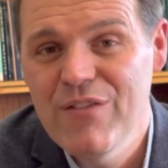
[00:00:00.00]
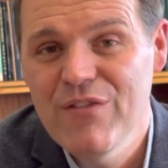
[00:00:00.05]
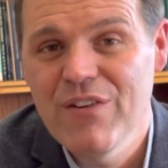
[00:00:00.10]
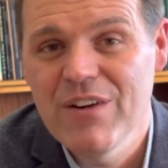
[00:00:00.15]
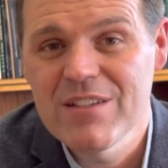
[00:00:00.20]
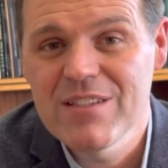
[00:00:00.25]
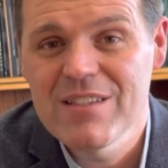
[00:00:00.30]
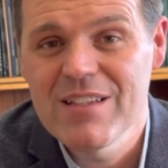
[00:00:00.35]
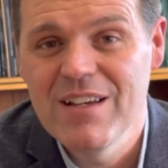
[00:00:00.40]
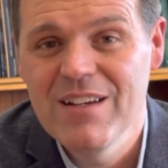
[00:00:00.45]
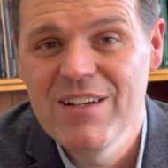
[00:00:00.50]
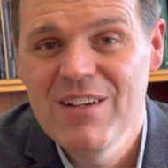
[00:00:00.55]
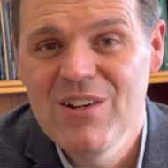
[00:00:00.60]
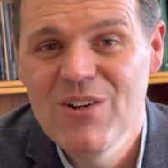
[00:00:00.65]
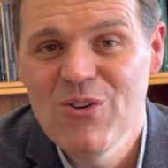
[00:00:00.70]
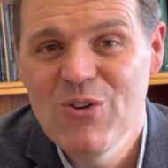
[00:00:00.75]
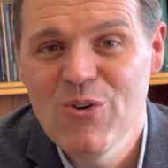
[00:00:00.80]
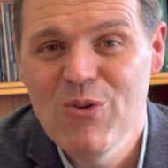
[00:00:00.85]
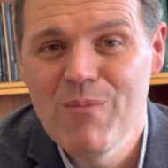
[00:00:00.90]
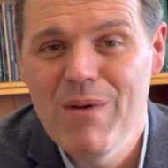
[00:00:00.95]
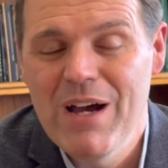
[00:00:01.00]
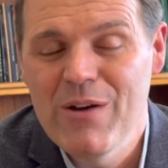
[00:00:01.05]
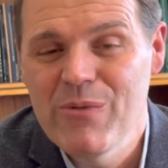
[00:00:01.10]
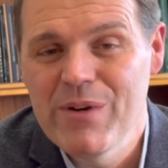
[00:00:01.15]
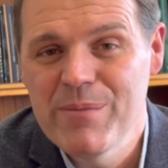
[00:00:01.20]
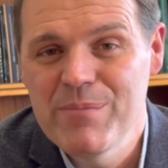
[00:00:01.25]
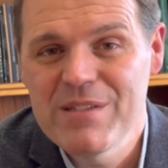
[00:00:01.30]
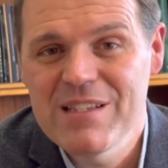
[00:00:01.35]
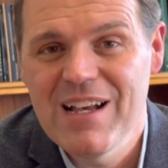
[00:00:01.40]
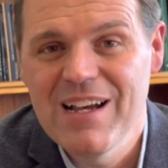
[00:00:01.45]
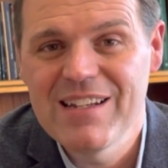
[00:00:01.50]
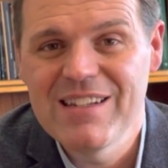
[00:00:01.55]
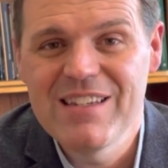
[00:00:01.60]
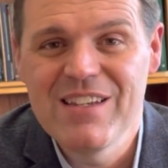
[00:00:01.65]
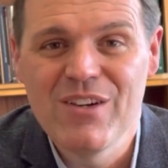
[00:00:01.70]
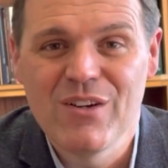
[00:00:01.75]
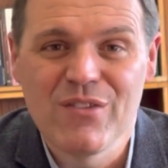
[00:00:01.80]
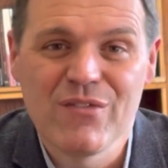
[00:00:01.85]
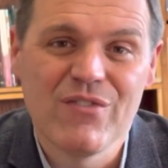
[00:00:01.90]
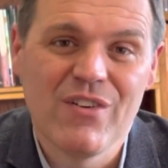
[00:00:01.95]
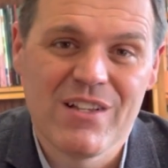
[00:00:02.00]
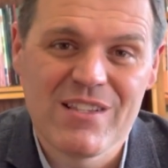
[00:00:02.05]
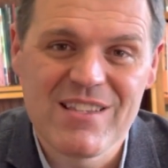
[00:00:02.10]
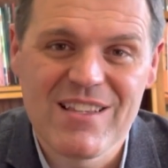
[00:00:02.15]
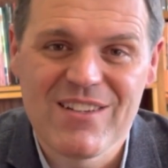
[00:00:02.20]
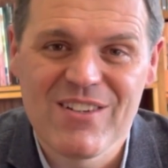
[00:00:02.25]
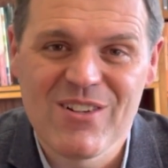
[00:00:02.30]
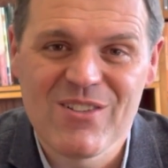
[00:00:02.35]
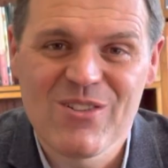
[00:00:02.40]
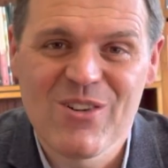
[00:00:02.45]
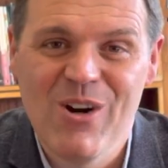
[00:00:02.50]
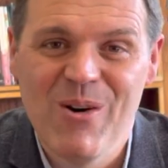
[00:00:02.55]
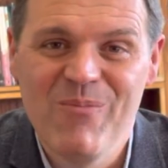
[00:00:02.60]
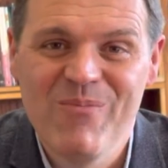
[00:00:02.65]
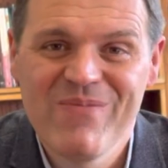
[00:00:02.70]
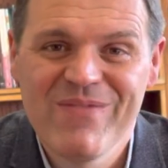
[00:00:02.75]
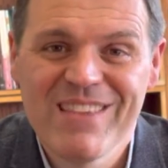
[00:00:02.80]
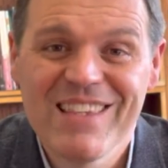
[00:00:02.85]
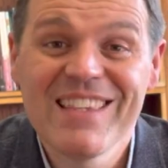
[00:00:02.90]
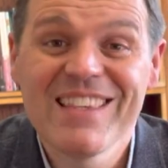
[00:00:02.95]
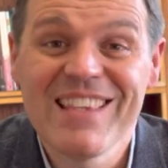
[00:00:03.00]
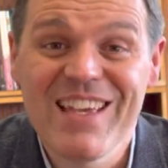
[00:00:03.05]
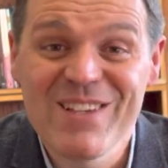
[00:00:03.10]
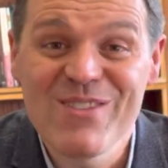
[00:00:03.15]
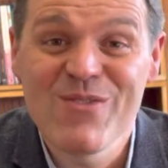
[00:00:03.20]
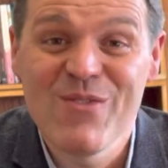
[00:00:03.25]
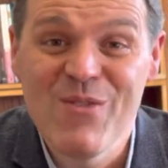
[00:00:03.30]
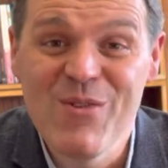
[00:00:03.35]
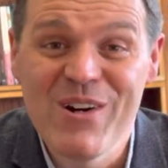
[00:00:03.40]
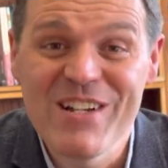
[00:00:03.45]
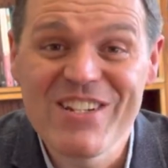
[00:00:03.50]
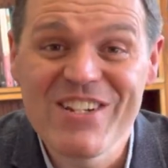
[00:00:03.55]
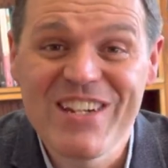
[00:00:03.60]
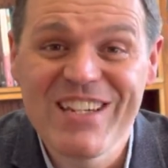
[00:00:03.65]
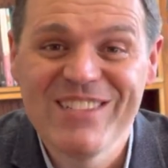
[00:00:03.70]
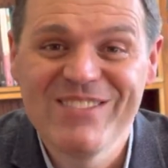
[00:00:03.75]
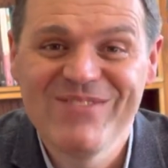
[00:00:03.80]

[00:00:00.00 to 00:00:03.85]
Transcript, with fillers: Foster, or my website, Dion Foster dot com. Thanks for watching.